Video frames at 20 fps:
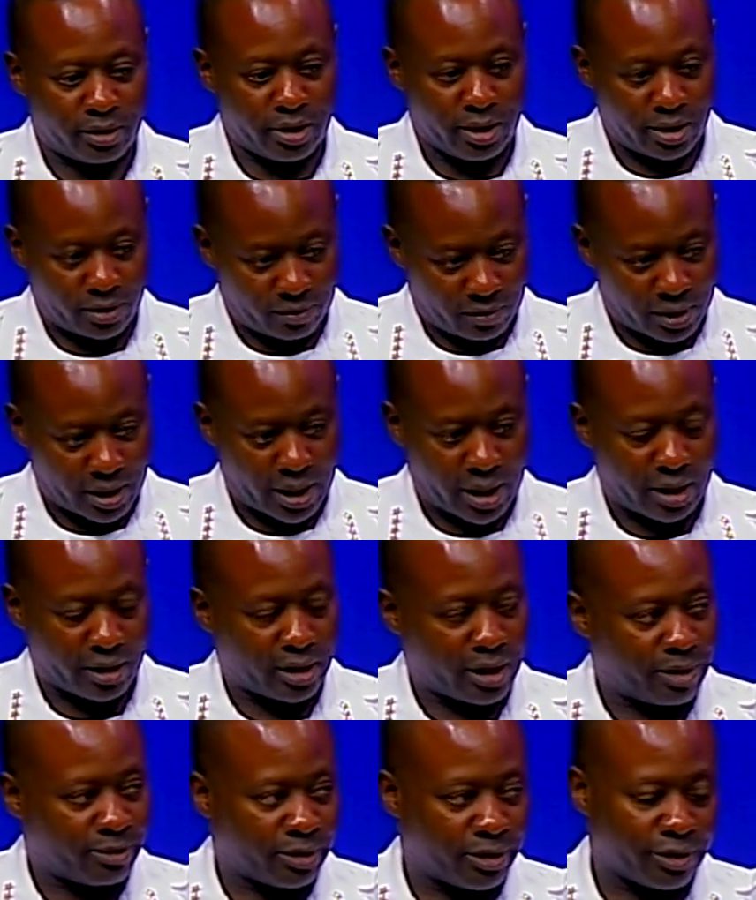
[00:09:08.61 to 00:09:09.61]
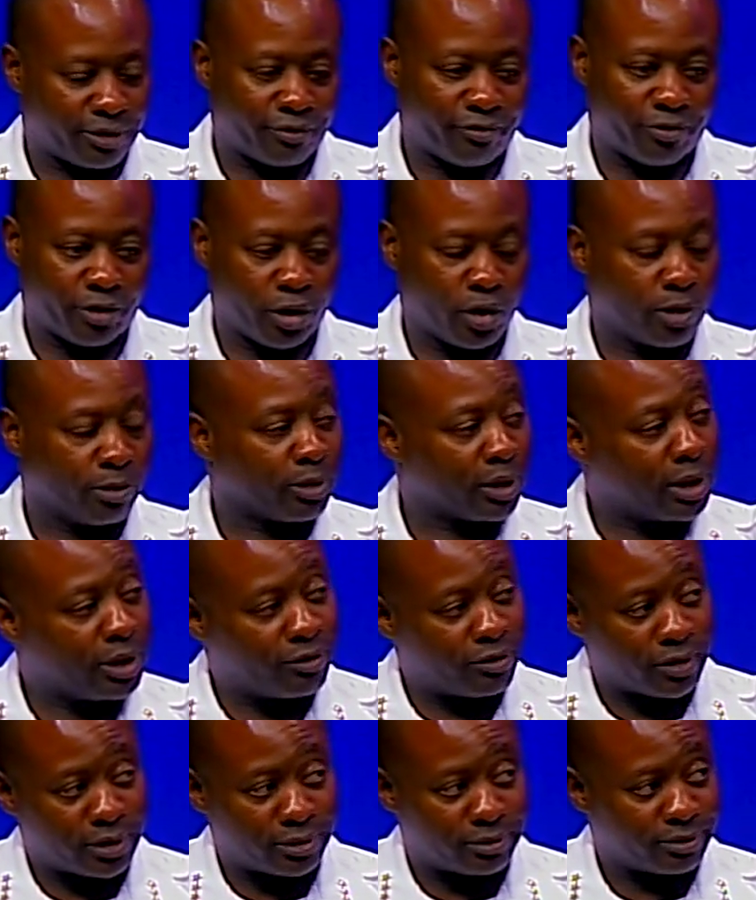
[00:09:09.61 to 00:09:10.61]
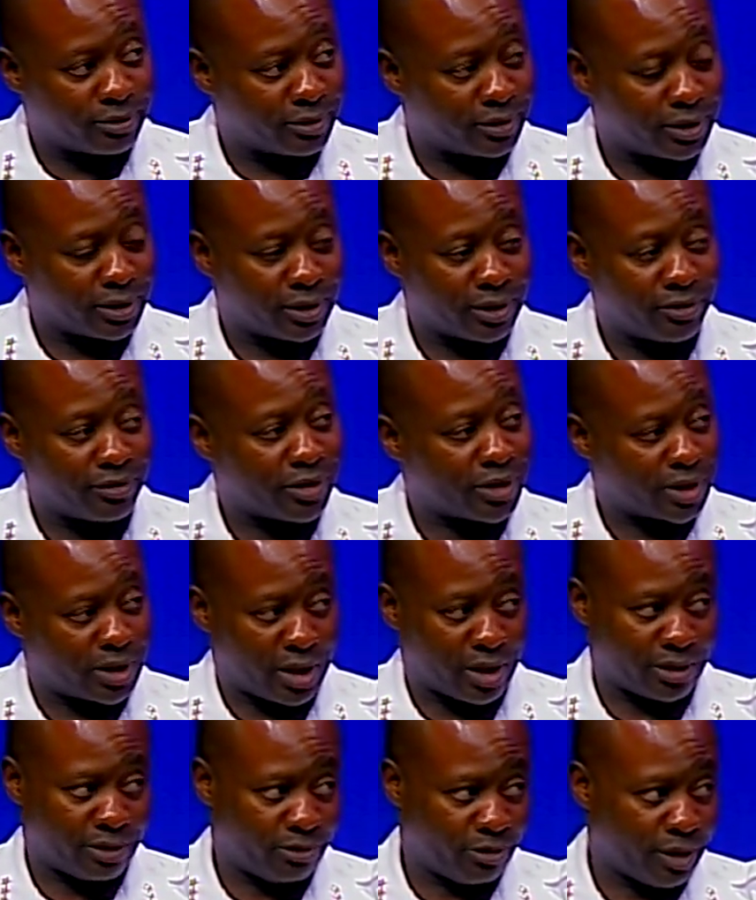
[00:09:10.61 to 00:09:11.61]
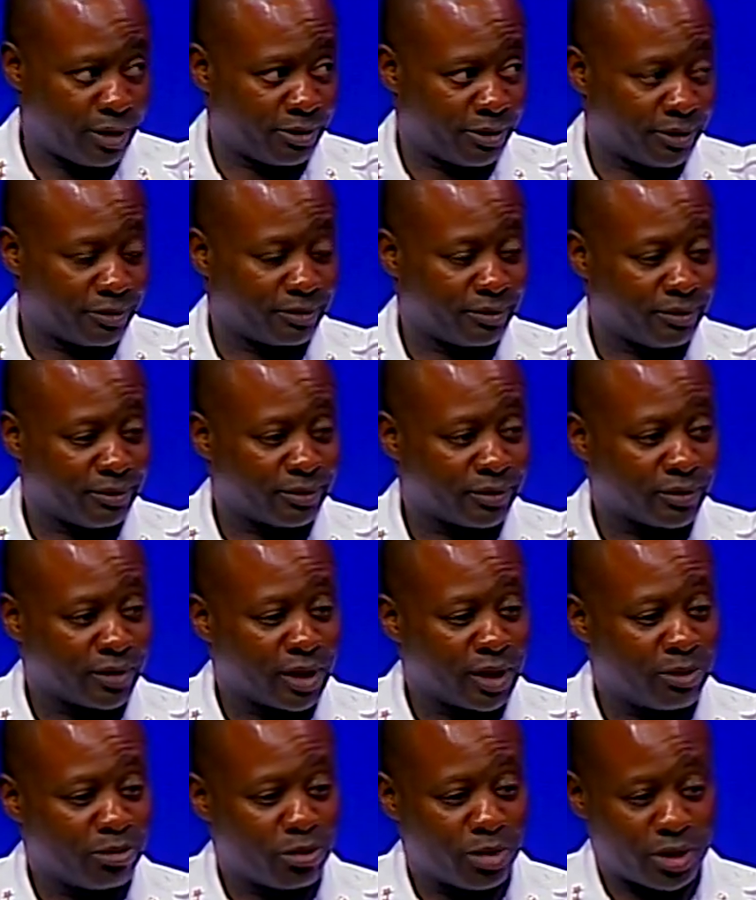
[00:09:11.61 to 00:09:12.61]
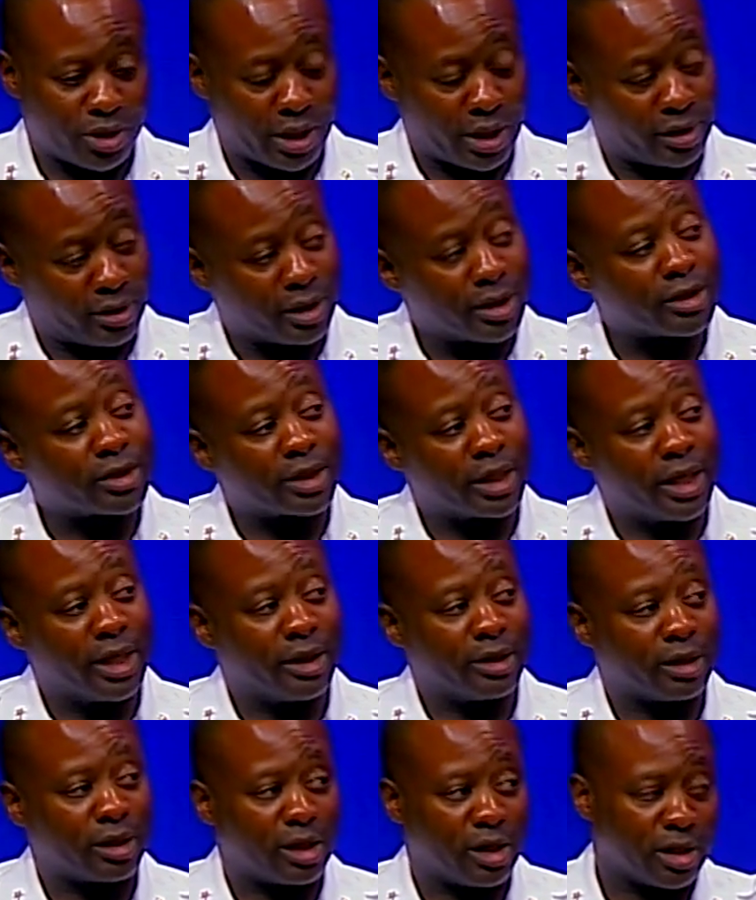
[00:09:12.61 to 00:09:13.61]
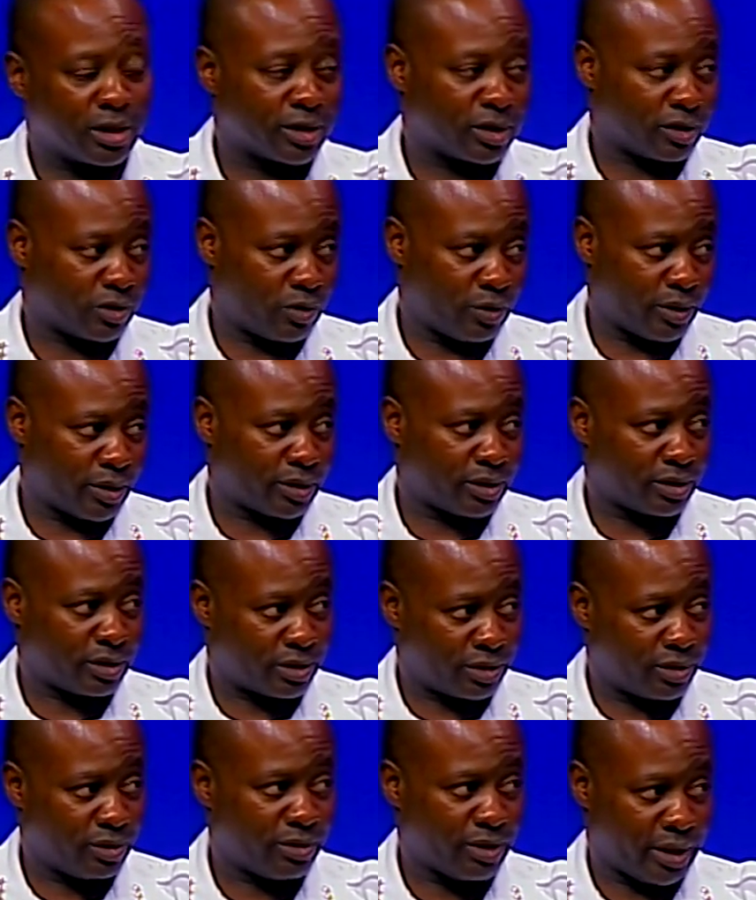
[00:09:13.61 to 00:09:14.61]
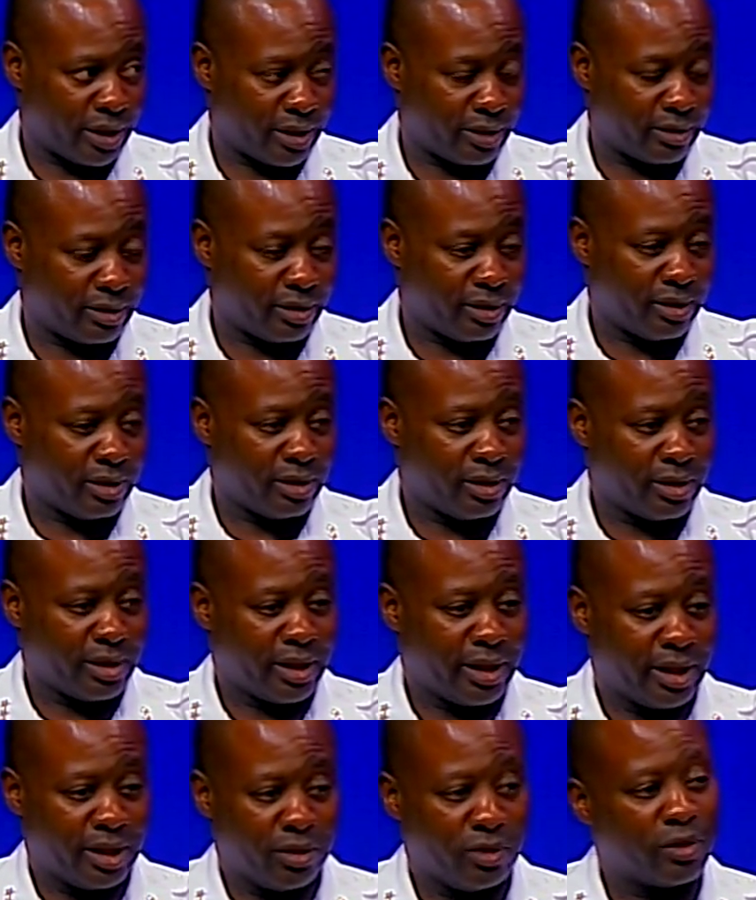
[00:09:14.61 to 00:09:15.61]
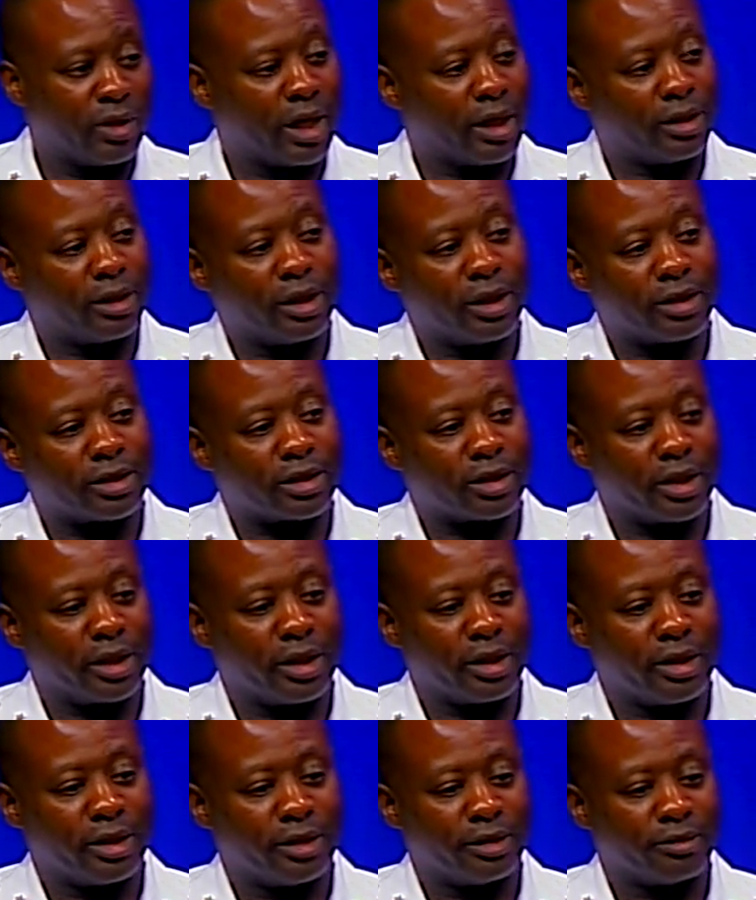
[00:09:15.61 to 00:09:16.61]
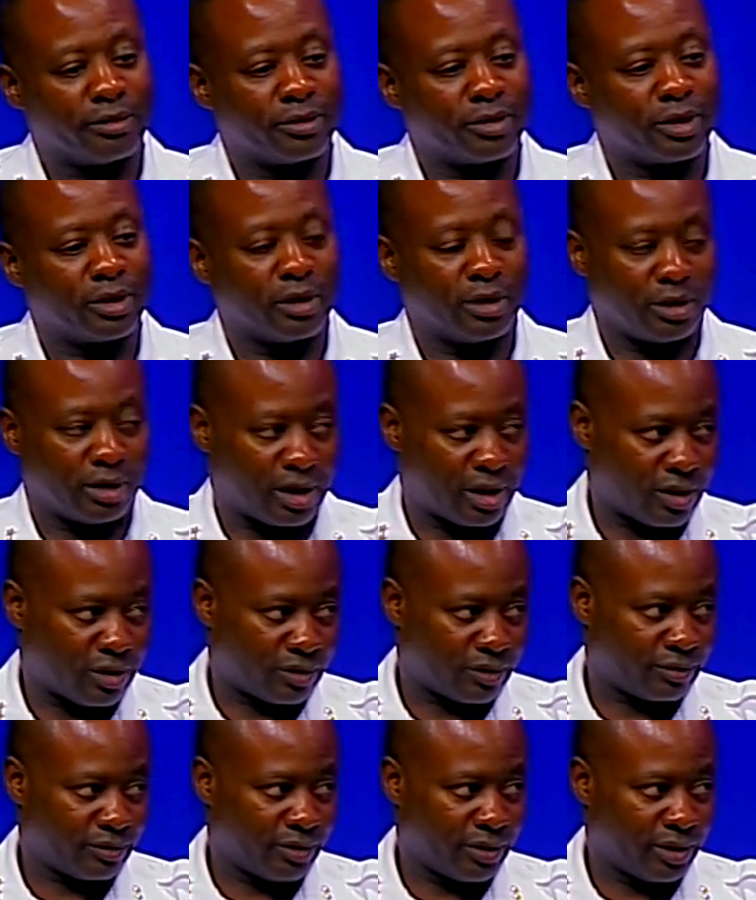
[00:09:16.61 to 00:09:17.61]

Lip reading: Yes, I'm a firm believer of the Second Amendment, but you got to understand the consequences to that. And you got to understand the law.